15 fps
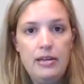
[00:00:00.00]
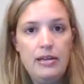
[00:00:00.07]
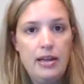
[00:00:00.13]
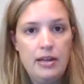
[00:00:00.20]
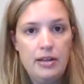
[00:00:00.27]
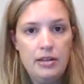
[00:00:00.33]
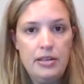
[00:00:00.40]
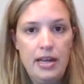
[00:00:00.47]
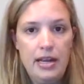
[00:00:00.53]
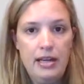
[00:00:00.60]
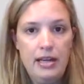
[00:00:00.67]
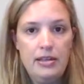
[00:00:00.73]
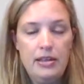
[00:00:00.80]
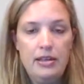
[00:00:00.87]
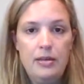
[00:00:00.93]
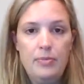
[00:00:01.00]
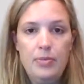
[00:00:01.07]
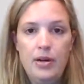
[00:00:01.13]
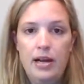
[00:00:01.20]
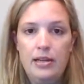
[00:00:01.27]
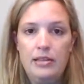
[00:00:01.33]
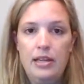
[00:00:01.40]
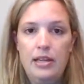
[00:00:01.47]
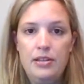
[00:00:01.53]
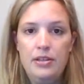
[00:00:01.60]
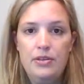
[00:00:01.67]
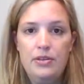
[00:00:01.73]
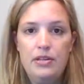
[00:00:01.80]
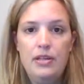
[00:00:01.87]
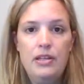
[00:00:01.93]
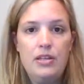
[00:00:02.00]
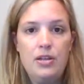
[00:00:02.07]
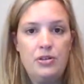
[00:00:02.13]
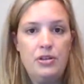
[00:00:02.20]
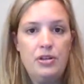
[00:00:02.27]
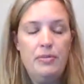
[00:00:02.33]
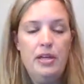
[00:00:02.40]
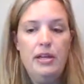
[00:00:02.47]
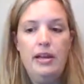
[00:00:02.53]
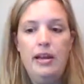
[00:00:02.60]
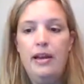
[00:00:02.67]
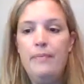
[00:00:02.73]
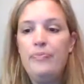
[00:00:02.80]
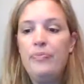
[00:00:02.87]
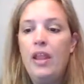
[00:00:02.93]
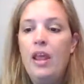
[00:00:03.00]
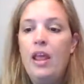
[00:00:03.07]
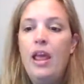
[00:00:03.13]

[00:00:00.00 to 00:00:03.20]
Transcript: and entertained in the process using social media.